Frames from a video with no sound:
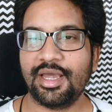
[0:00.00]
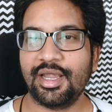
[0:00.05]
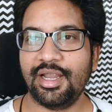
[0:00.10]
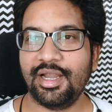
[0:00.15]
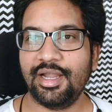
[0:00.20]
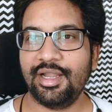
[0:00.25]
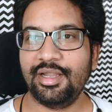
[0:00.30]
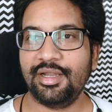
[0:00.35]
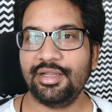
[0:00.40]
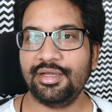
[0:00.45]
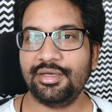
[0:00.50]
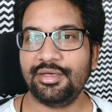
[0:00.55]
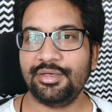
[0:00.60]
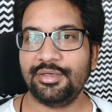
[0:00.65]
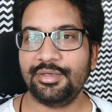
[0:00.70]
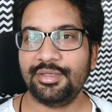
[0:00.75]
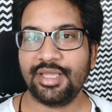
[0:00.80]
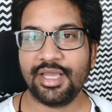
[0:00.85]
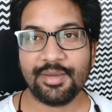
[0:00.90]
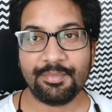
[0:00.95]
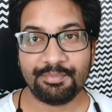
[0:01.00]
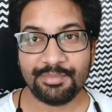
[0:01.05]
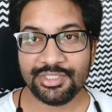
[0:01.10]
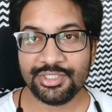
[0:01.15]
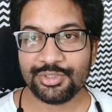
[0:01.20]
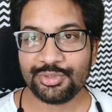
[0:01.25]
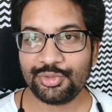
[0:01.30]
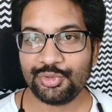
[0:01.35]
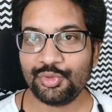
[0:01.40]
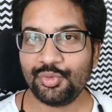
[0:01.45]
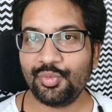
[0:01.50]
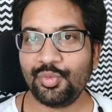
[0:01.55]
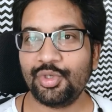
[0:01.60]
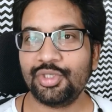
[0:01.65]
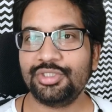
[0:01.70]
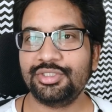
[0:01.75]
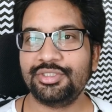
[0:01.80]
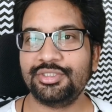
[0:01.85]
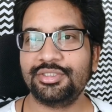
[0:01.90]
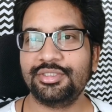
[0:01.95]
And please do
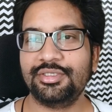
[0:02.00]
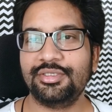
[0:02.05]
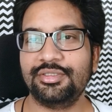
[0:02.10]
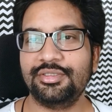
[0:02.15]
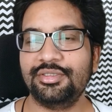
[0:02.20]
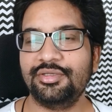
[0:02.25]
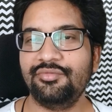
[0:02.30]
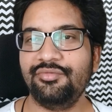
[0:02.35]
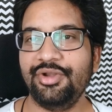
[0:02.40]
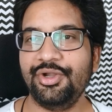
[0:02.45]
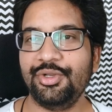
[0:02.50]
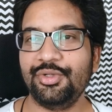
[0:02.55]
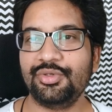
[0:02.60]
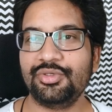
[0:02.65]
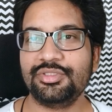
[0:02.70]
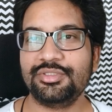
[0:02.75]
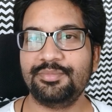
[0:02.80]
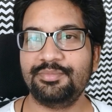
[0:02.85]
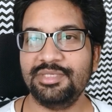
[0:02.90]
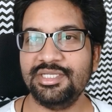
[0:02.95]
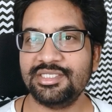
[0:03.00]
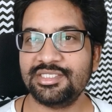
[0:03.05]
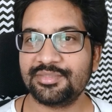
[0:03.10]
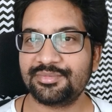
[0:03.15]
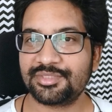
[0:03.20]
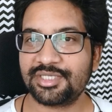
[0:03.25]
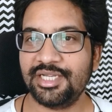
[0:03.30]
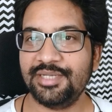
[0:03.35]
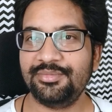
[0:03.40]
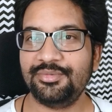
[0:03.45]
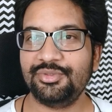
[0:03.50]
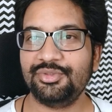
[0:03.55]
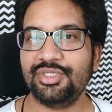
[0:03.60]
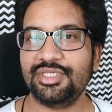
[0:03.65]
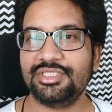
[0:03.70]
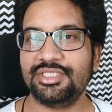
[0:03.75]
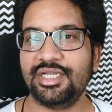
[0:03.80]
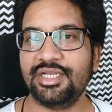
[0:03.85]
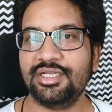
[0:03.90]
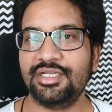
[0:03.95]
watch the videos. Please subscribe to
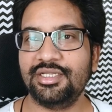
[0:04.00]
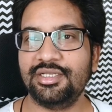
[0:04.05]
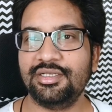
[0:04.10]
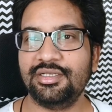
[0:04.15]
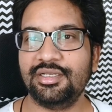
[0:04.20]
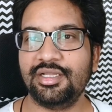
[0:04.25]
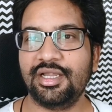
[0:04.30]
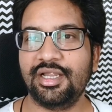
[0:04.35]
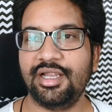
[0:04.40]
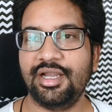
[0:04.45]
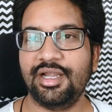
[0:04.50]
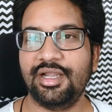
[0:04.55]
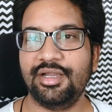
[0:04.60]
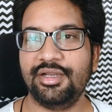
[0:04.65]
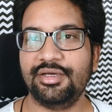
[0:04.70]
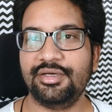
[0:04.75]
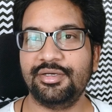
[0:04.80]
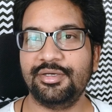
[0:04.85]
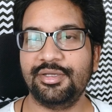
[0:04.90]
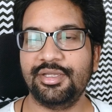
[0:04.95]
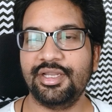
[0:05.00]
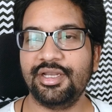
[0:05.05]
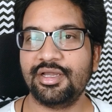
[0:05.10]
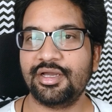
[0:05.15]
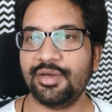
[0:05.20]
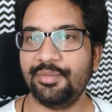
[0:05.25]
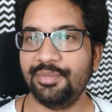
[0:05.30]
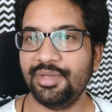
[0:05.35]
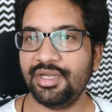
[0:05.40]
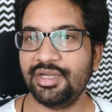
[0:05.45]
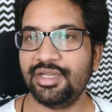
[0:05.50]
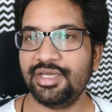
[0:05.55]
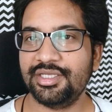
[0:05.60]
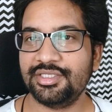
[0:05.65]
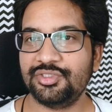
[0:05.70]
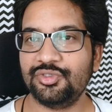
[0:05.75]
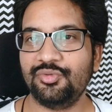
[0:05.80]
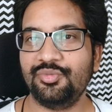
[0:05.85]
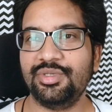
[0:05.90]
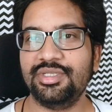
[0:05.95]
the channel. And in coming
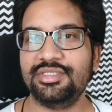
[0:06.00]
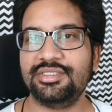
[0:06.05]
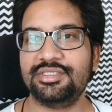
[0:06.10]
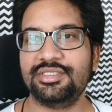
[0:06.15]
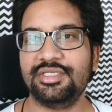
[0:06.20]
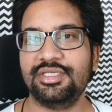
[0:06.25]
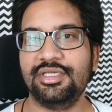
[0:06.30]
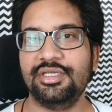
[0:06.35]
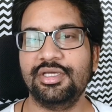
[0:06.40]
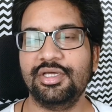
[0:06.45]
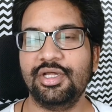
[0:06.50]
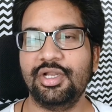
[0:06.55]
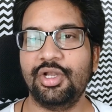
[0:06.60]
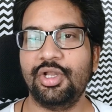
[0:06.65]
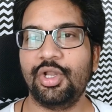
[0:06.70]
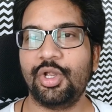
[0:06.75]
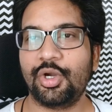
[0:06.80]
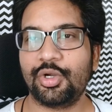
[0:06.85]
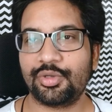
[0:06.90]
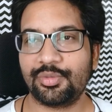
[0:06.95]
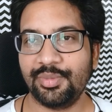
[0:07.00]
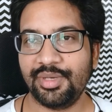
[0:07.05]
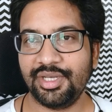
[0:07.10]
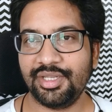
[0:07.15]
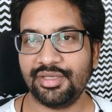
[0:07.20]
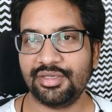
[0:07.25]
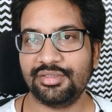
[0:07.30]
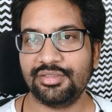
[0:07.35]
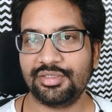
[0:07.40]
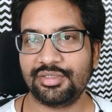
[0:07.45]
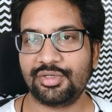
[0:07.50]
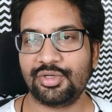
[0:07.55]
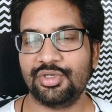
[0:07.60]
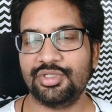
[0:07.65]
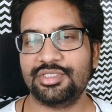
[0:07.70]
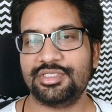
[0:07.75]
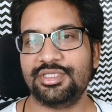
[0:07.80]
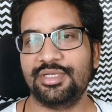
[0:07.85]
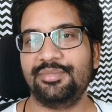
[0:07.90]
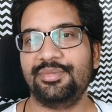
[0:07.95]
days, you will see lot many other
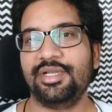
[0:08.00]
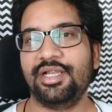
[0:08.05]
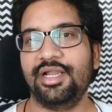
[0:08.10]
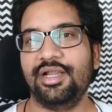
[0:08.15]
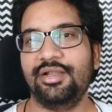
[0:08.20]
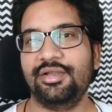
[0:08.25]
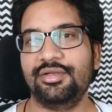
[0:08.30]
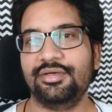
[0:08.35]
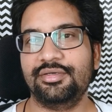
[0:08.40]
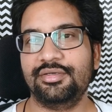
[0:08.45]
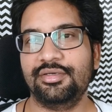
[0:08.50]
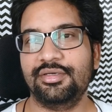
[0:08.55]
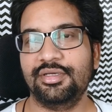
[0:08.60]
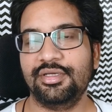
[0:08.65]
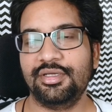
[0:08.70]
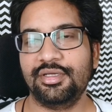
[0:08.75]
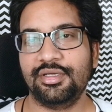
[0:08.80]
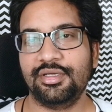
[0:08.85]
concept and